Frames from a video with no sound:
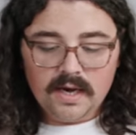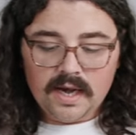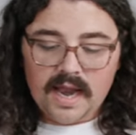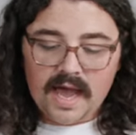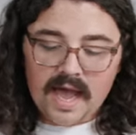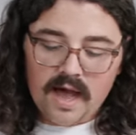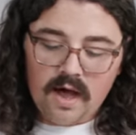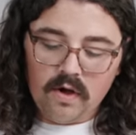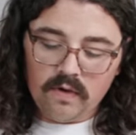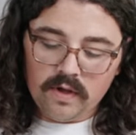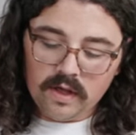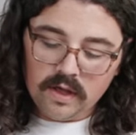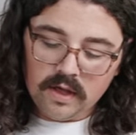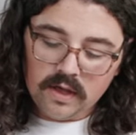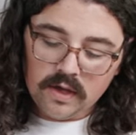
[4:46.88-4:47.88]
Now, I'm
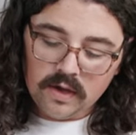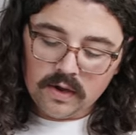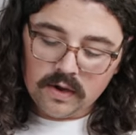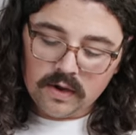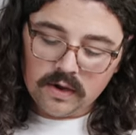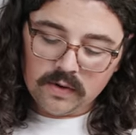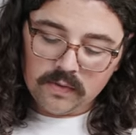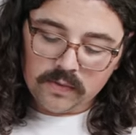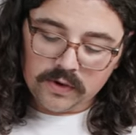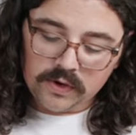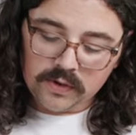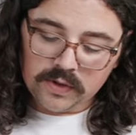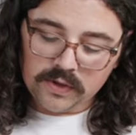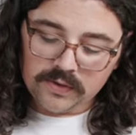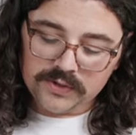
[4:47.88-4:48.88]
gonna
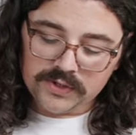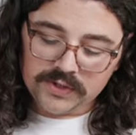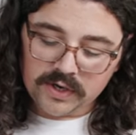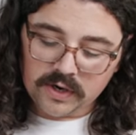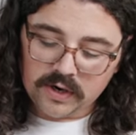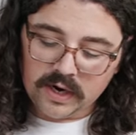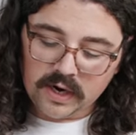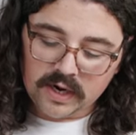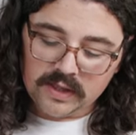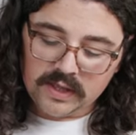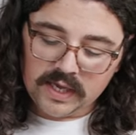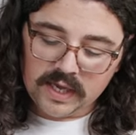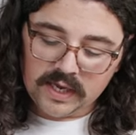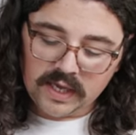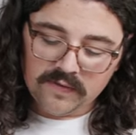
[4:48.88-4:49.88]
do a little stir here at
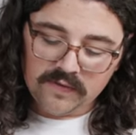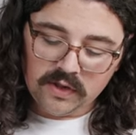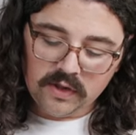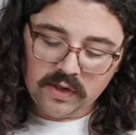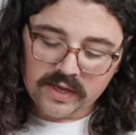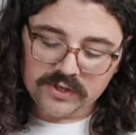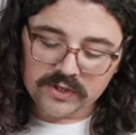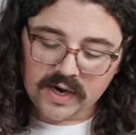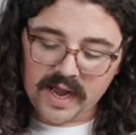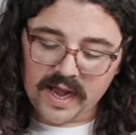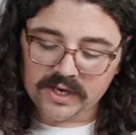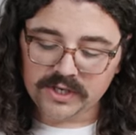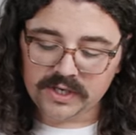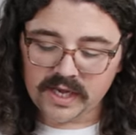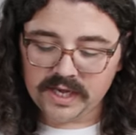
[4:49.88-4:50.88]
the end, give it a little extra
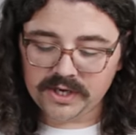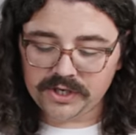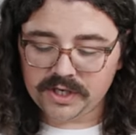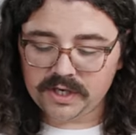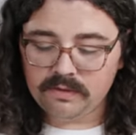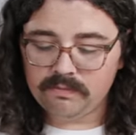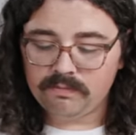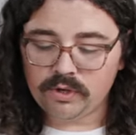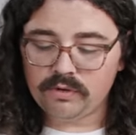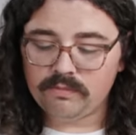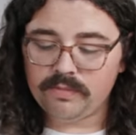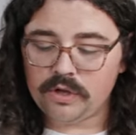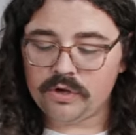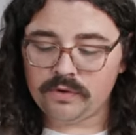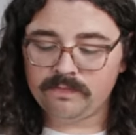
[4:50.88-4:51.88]
agitation,
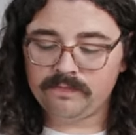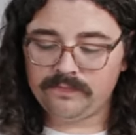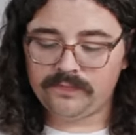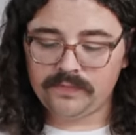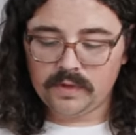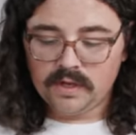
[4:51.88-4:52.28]
boom, boom.